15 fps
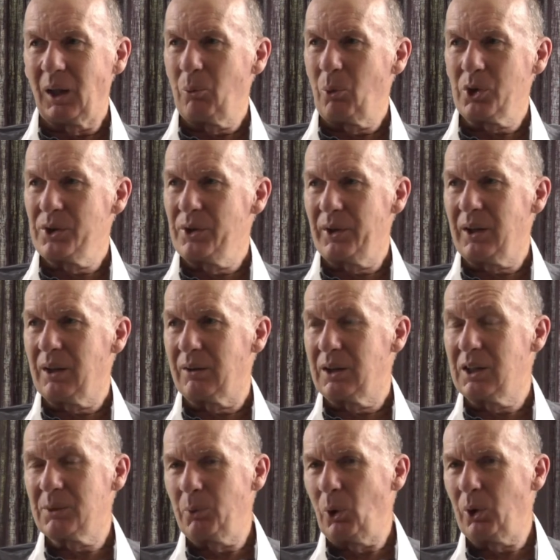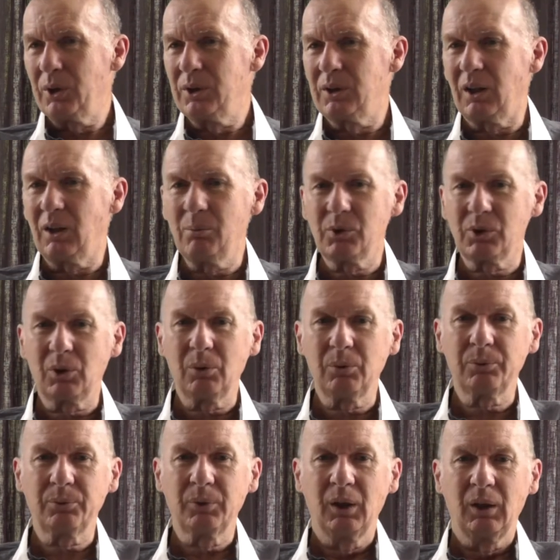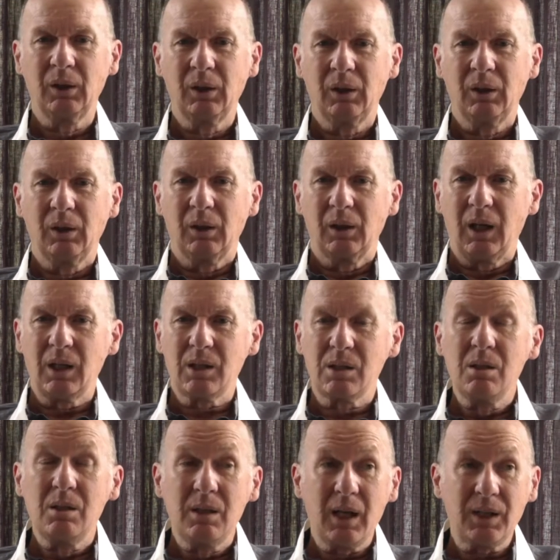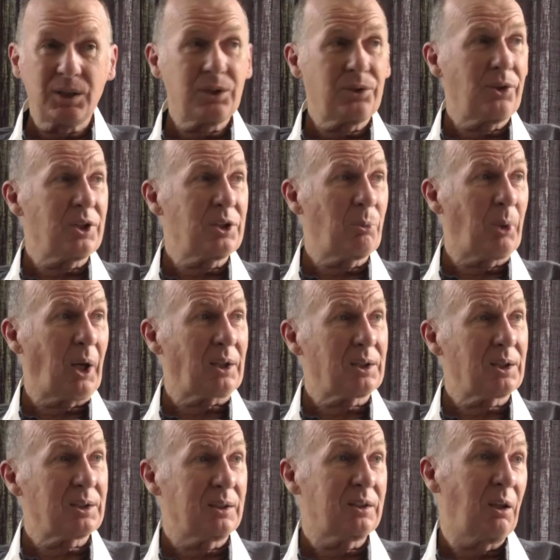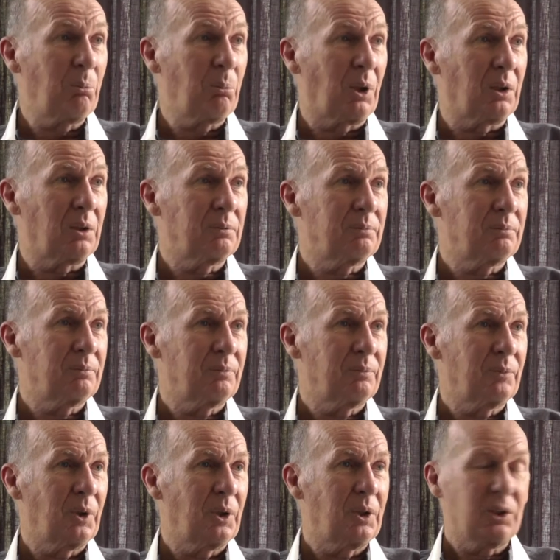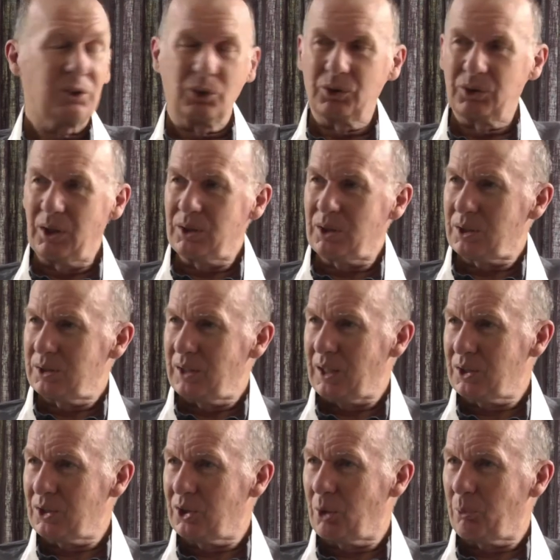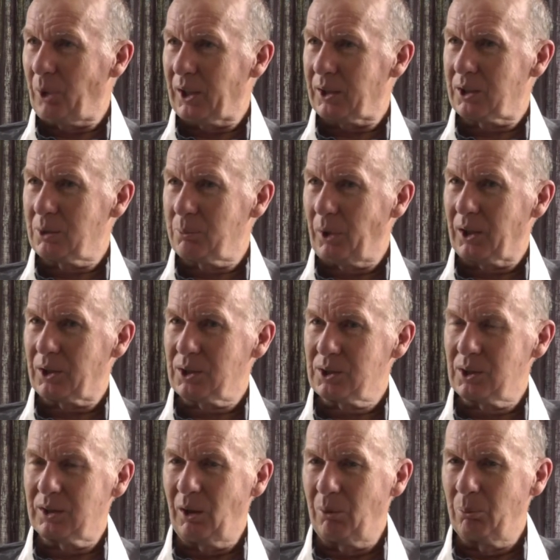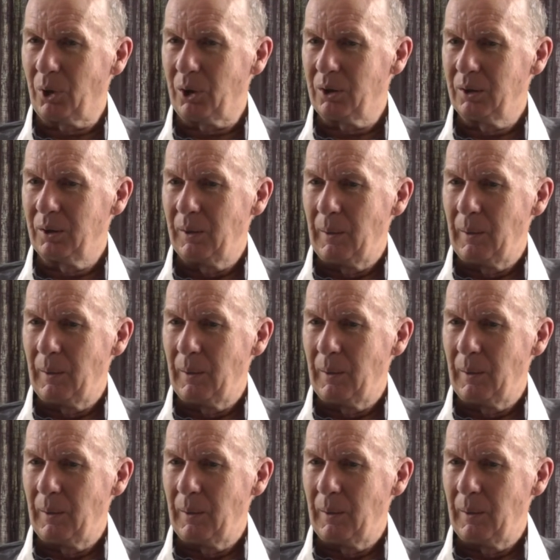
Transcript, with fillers: that wasn't there. He spoke in terms of it's necessary to practice the Dhamma. So since it's necessary to practice, to practice the Dhamma,